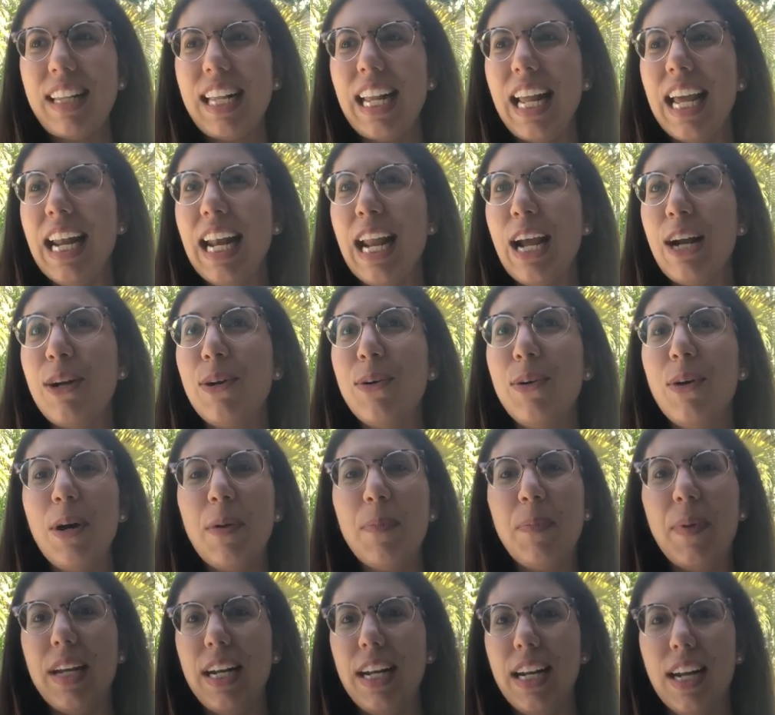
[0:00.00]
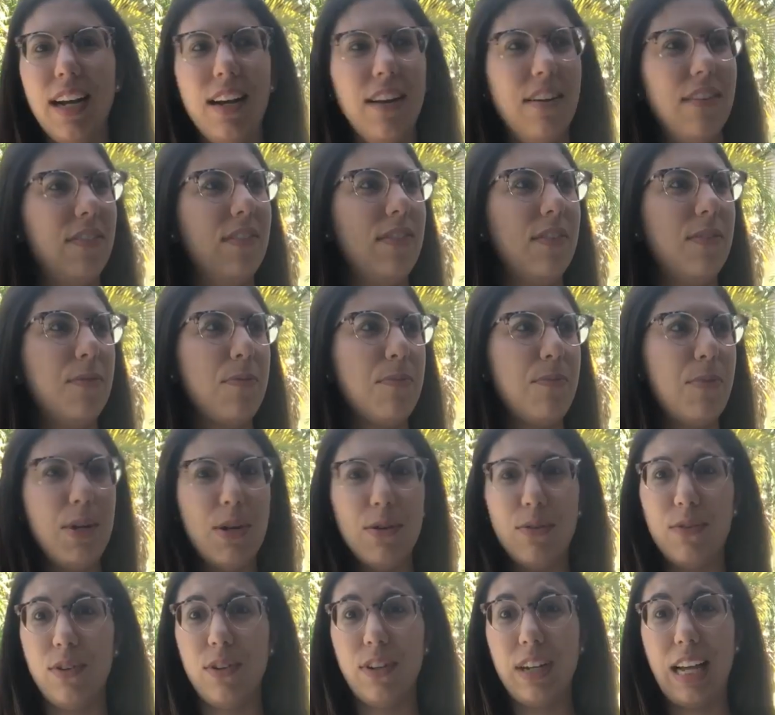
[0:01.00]
and I grew up in a
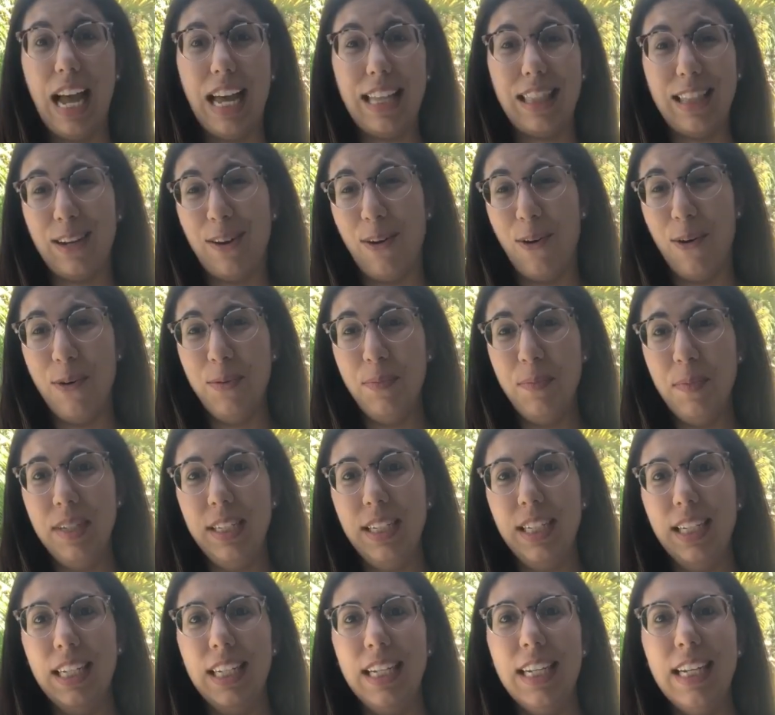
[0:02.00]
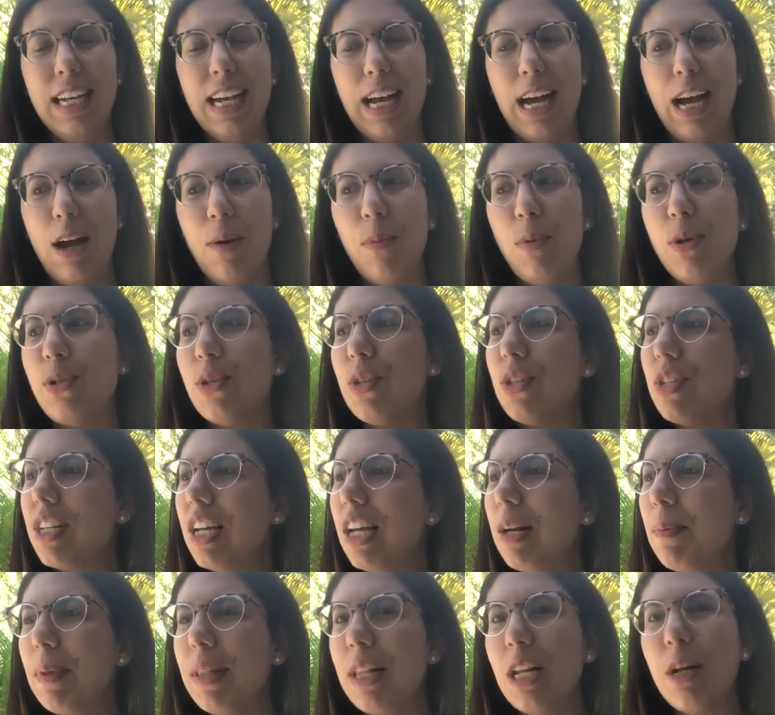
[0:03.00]
beautiful Catholic home, which was
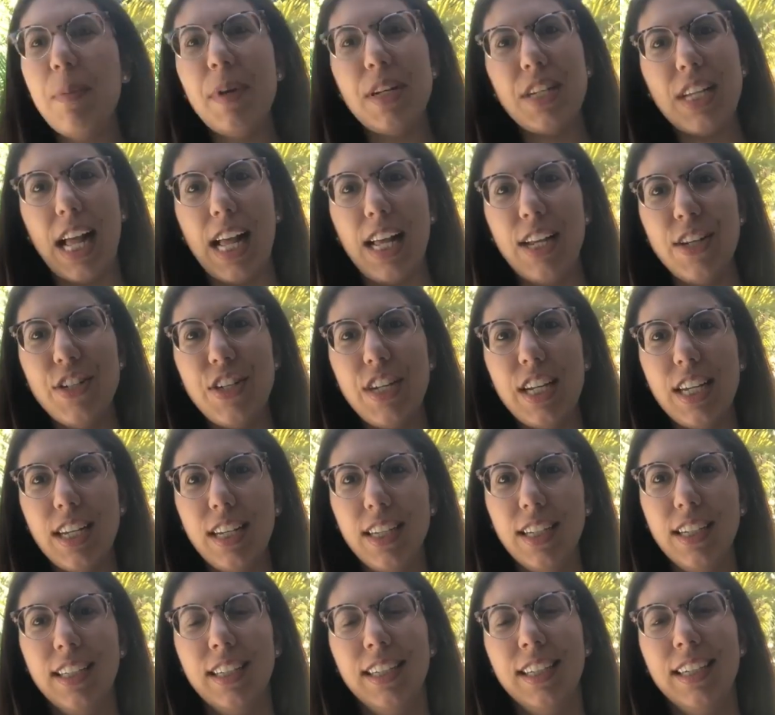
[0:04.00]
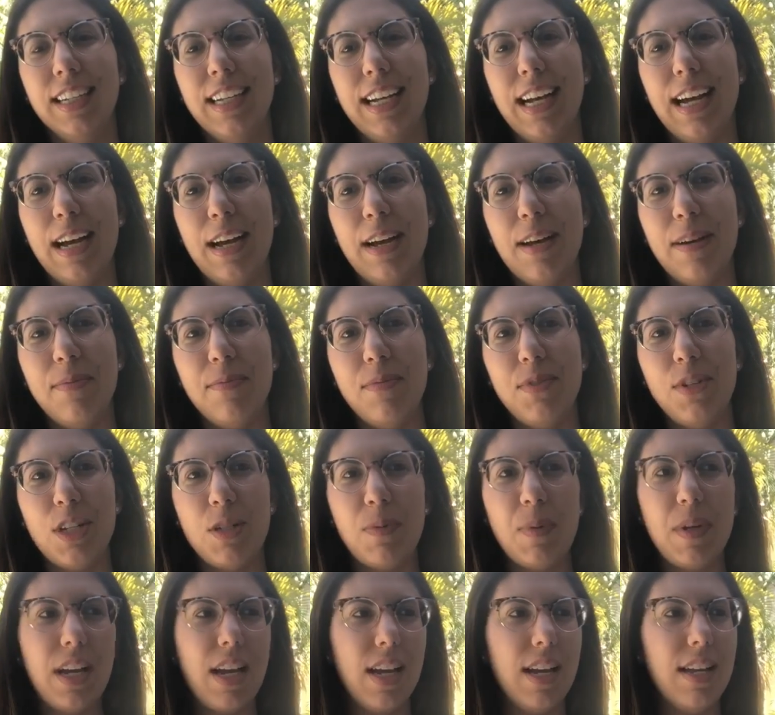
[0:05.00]
good but a little bit challenging.
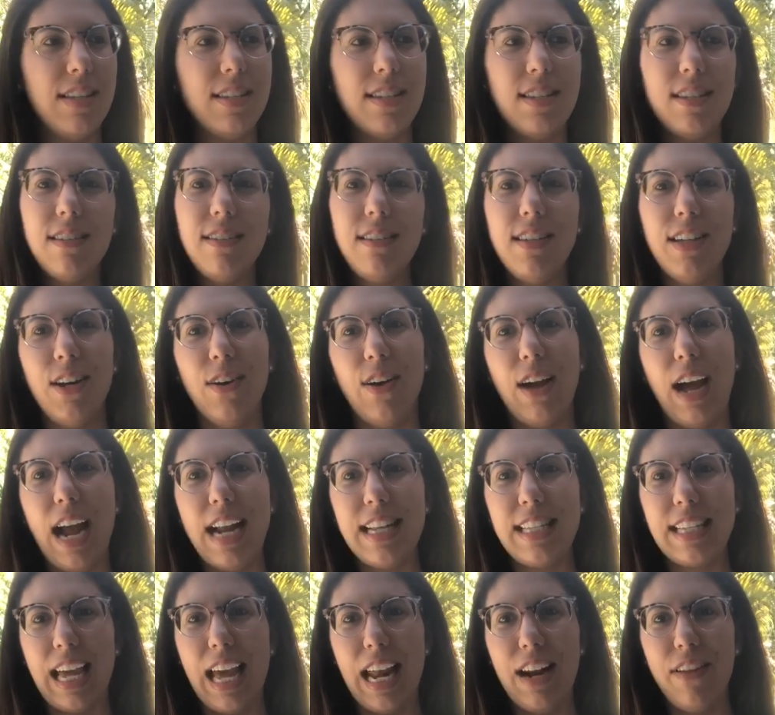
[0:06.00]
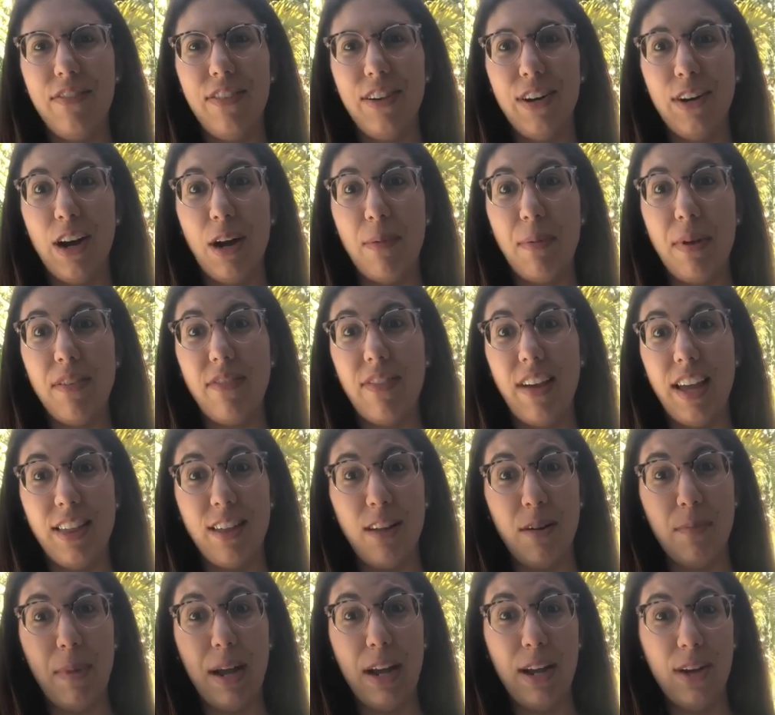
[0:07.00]
Just because, I had to kind of figure out my
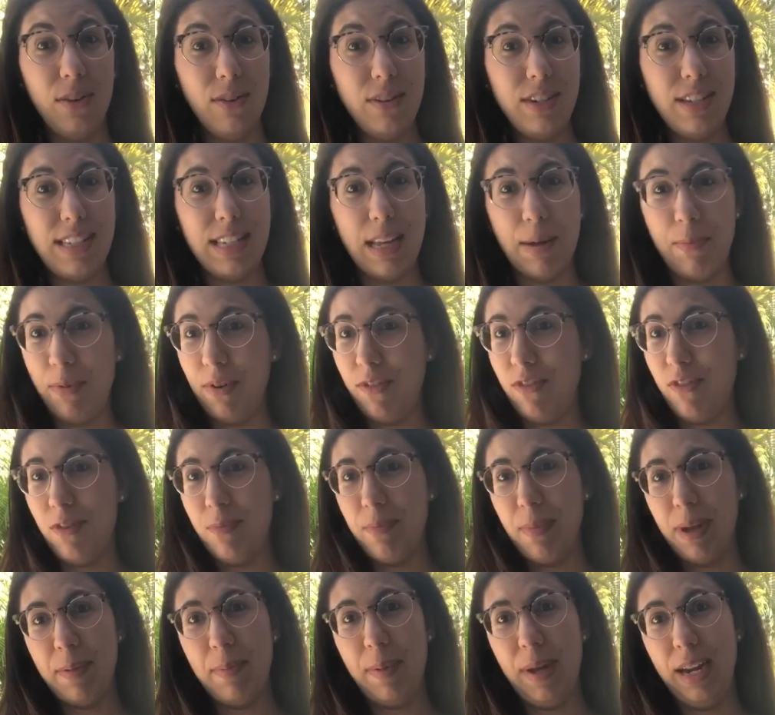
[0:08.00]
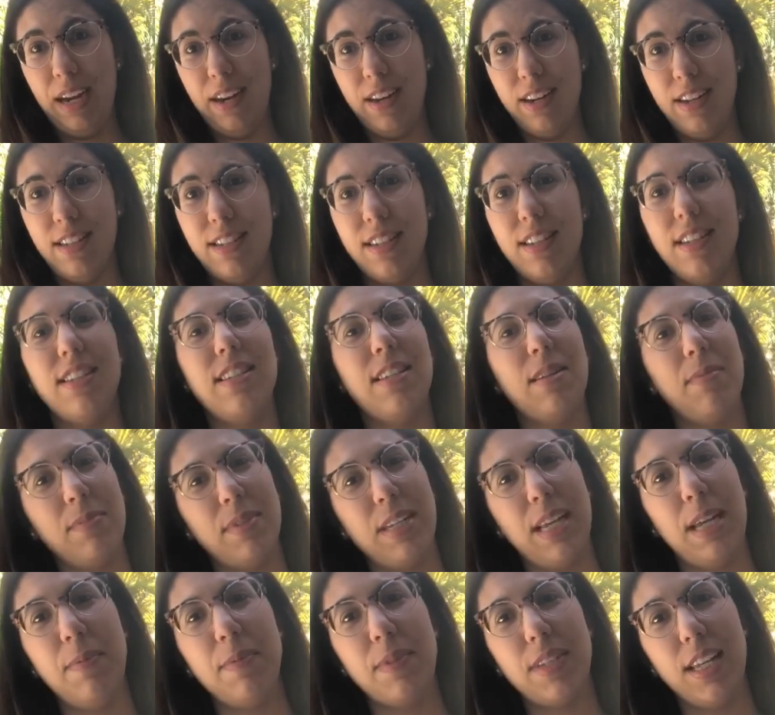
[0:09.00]
faith on my own, separate from my parents, and
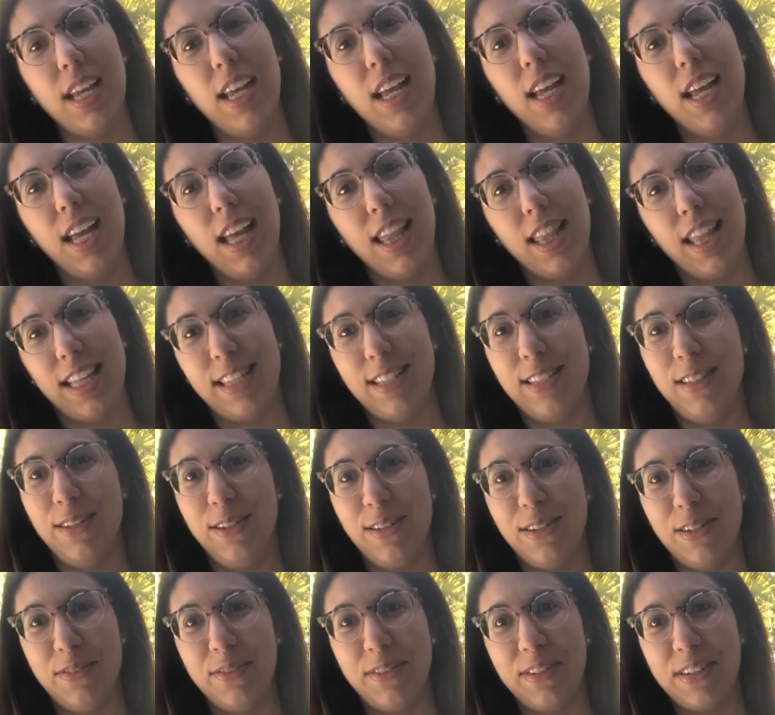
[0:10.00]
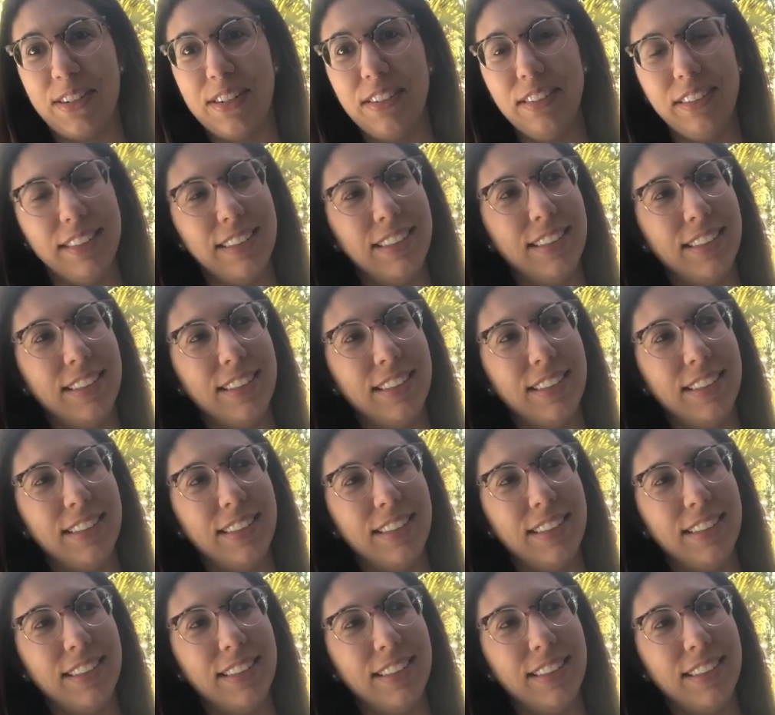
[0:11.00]
sometimes that's a little difficult.